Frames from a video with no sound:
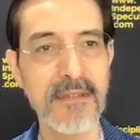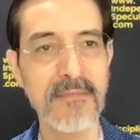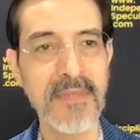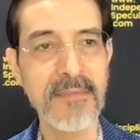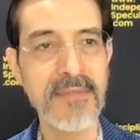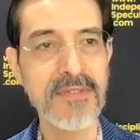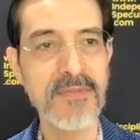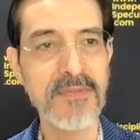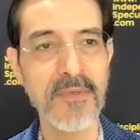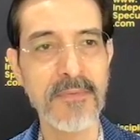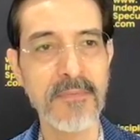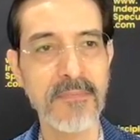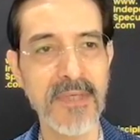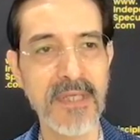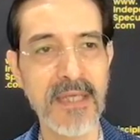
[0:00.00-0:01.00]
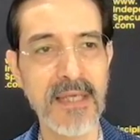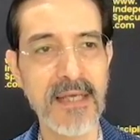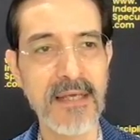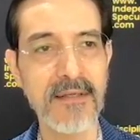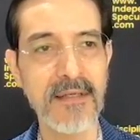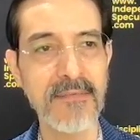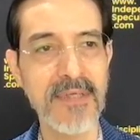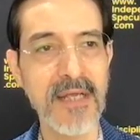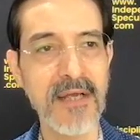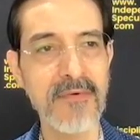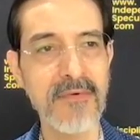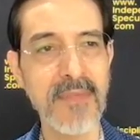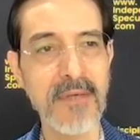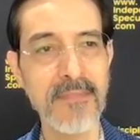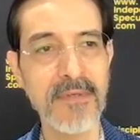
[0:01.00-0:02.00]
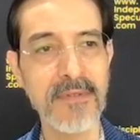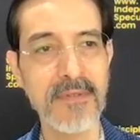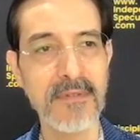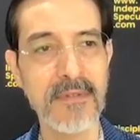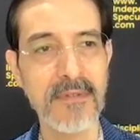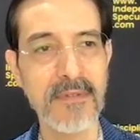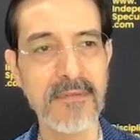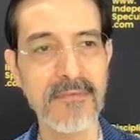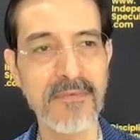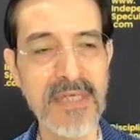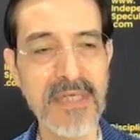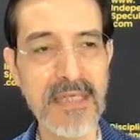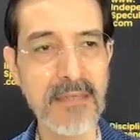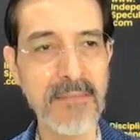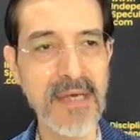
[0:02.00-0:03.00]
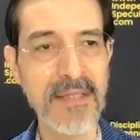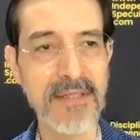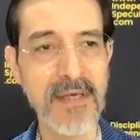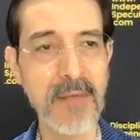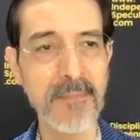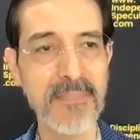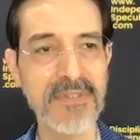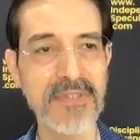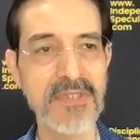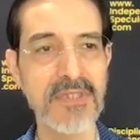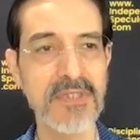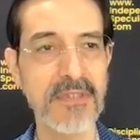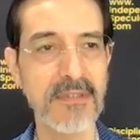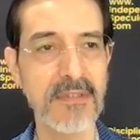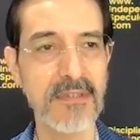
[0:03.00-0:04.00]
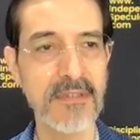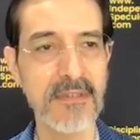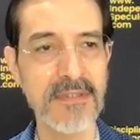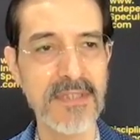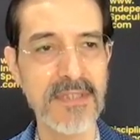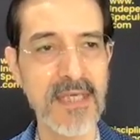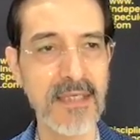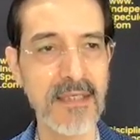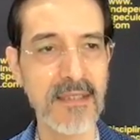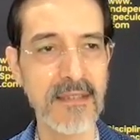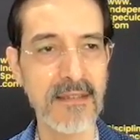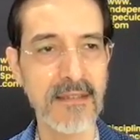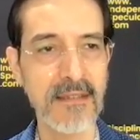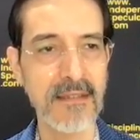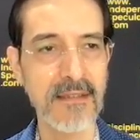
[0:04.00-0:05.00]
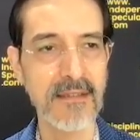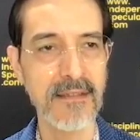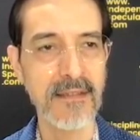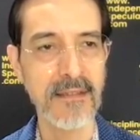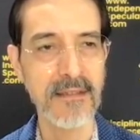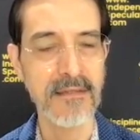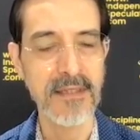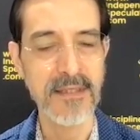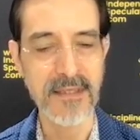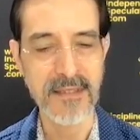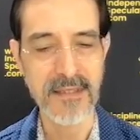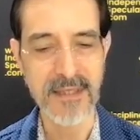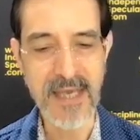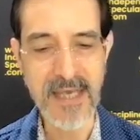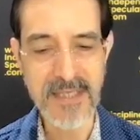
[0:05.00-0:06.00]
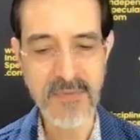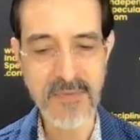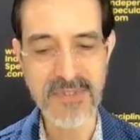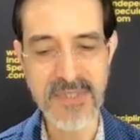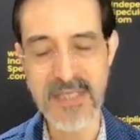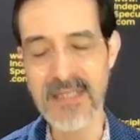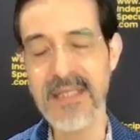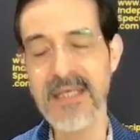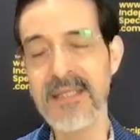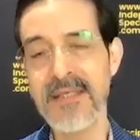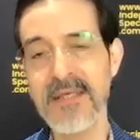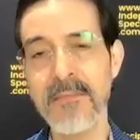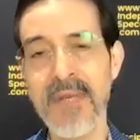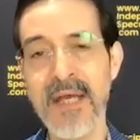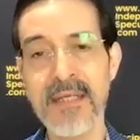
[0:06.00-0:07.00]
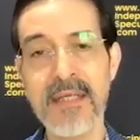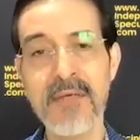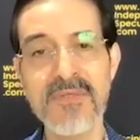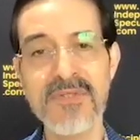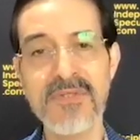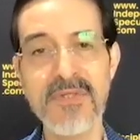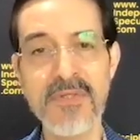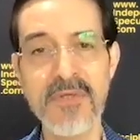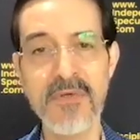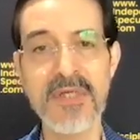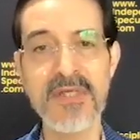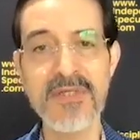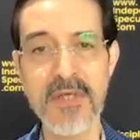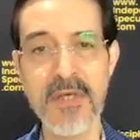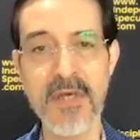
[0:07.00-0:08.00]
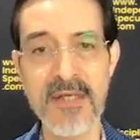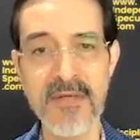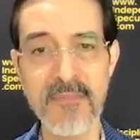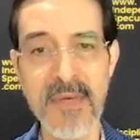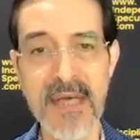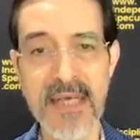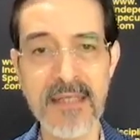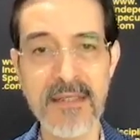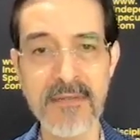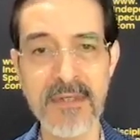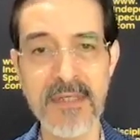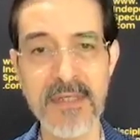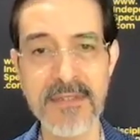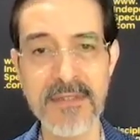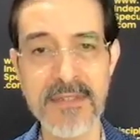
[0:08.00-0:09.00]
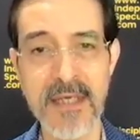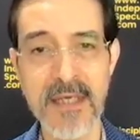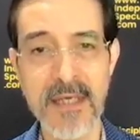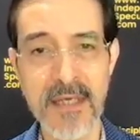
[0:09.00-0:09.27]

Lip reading: it's worth bringing out. I mean, I remember reading about the opposition saying the case was that lithium mining was the dirtiest kind of mining there is.